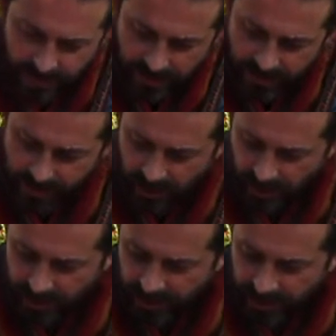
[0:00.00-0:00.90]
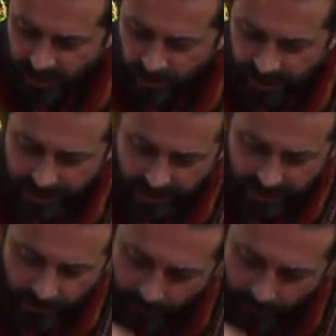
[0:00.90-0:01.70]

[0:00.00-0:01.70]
Our intention of